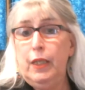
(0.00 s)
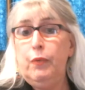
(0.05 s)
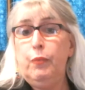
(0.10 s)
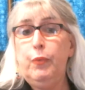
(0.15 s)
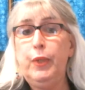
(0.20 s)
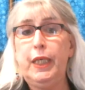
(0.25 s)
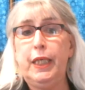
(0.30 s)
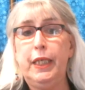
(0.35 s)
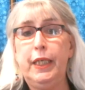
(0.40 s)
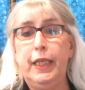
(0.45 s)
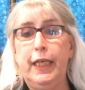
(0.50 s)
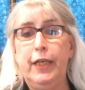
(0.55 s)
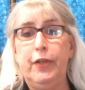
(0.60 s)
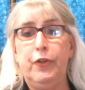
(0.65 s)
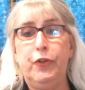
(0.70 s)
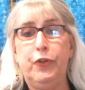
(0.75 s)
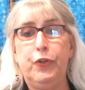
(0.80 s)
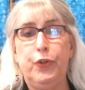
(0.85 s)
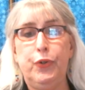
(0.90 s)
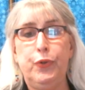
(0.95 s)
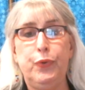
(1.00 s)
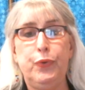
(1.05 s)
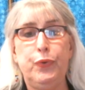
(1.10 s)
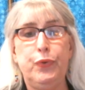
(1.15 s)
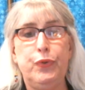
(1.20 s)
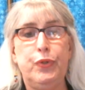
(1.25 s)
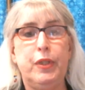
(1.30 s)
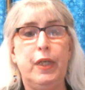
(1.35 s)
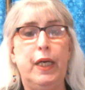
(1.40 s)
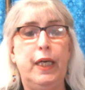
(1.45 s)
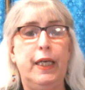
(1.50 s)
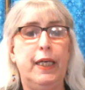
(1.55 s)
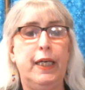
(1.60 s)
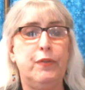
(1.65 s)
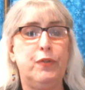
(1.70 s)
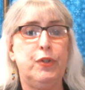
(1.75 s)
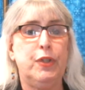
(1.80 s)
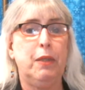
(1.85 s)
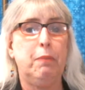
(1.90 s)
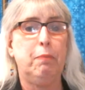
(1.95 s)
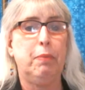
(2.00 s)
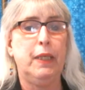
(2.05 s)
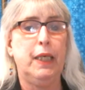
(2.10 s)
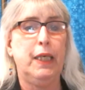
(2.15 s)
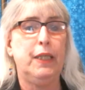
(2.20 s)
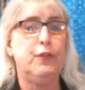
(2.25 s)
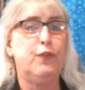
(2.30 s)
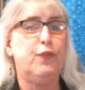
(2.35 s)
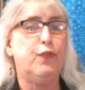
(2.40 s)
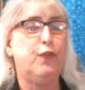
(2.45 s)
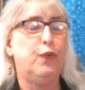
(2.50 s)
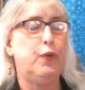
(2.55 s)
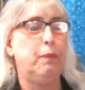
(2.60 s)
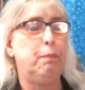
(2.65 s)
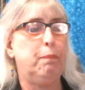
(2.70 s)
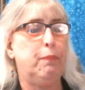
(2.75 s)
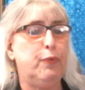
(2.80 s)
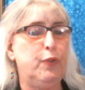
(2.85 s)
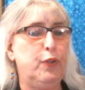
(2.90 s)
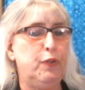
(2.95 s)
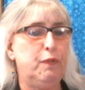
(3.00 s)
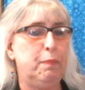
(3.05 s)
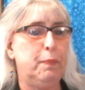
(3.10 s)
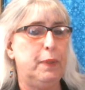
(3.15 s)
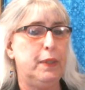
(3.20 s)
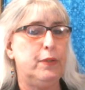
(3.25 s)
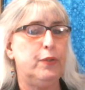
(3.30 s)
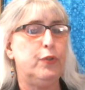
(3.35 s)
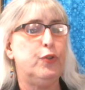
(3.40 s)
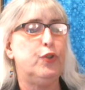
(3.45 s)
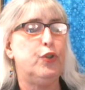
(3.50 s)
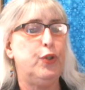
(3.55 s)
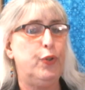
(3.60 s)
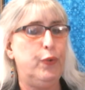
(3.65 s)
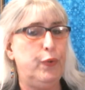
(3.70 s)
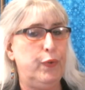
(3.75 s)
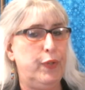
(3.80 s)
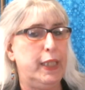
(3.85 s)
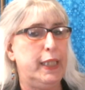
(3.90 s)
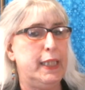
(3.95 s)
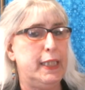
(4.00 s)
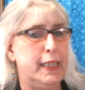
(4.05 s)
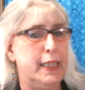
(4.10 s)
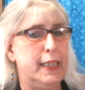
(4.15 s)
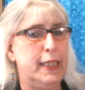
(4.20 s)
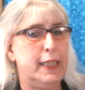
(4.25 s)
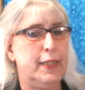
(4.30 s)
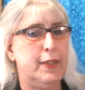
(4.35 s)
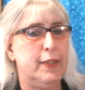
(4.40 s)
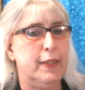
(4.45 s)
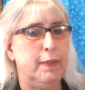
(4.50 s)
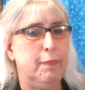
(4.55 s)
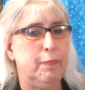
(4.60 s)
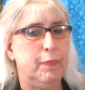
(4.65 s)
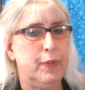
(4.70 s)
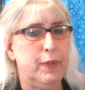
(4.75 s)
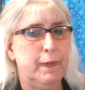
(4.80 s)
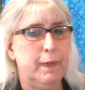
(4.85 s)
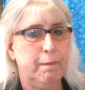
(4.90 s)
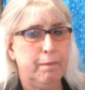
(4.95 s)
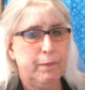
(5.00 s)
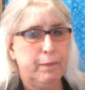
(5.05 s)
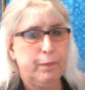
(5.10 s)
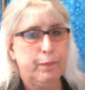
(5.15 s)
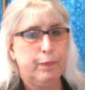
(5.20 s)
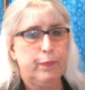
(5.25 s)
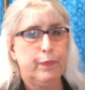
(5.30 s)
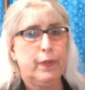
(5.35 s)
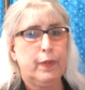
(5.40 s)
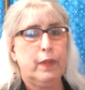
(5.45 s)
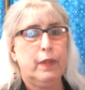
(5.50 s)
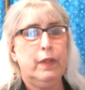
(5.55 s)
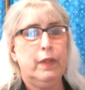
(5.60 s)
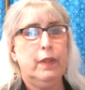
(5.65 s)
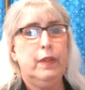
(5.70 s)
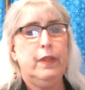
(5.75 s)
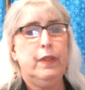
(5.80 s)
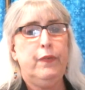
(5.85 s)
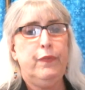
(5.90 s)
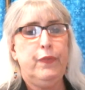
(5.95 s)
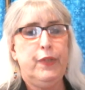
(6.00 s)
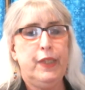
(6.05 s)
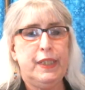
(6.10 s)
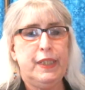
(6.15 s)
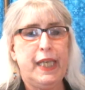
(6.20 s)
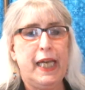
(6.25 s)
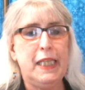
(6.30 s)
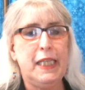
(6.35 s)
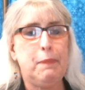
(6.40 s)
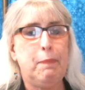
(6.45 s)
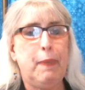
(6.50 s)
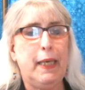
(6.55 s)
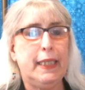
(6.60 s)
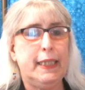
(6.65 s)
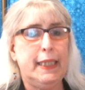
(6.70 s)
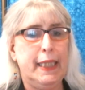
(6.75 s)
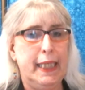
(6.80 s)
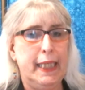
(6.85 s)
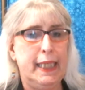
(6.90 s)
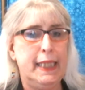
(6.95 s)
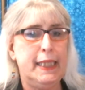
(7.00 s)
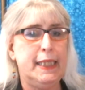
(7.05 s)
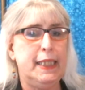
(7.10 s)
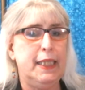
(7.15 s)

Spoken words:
We could hear news announcing plans for improvement to these systems. This aspect is